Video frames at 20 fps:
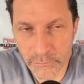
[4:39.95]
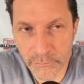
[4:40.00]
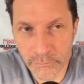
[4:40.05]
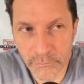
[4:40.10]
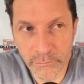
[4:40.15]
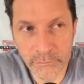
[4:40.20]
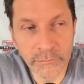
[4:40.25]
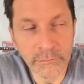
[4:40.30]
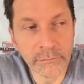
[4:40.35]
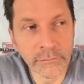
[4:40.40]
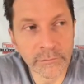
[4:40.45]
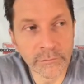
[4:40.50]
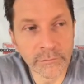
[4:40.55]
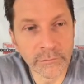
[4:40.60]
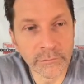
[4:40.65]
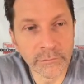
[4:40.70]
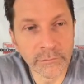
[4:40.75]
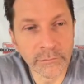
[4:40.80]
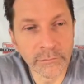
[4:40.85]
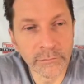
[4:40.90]

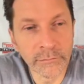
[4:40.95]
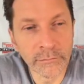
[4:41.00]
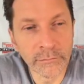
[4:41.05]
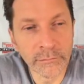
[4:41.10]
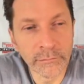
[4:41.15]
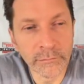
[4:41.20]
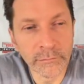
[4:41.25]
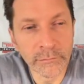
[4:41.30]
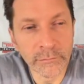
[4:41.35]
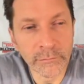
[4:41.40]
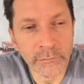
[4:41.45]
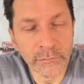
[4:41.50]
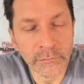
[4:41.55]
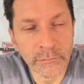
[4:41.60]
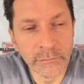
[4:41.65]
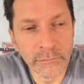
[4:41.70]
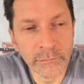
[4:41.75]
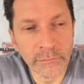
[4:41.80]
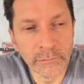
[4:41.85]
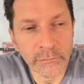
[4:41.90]

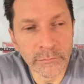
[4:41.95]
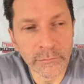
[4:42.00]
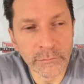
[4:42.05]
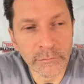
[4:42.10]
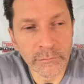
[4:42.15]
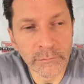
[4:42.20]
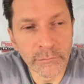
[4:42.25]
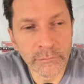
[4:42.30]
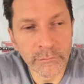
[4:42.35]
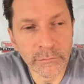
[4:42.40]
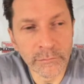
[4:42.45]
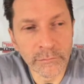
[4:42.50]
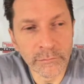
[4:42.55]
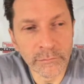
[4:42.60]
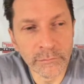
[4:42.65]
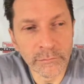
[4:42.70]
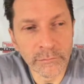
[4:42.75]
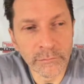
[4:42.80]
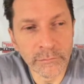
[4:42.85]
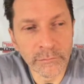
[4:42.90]

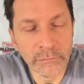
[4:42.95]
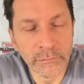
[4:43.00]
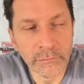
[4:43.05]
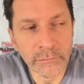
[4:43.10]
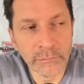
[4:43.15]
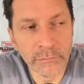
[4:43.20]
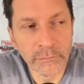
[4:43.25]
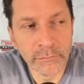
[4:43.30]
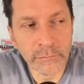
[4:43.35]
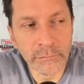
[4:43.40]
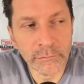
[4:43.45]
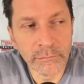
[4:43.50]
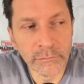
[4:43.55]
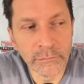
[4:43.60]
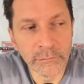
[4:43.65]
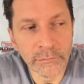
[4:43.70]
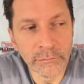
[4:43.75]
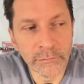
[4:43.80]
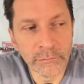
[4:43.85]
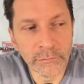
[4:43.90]

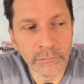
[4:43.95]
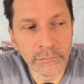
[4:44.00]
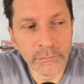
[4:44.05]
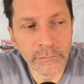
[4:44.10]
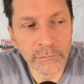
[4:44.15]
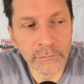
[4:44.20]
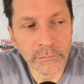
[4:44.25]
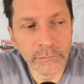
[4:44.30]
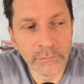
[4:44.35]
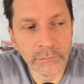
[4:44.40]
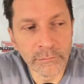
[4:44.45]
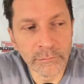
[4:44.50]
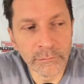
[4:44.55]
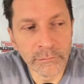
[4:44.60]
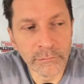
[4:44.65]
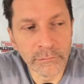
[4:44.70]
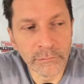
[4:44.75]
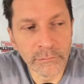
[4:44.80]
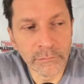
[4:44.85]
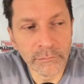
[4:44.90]

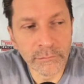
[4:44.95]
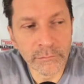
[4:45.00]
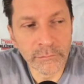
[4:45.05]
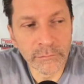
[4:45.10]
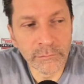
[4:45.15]
[no speech]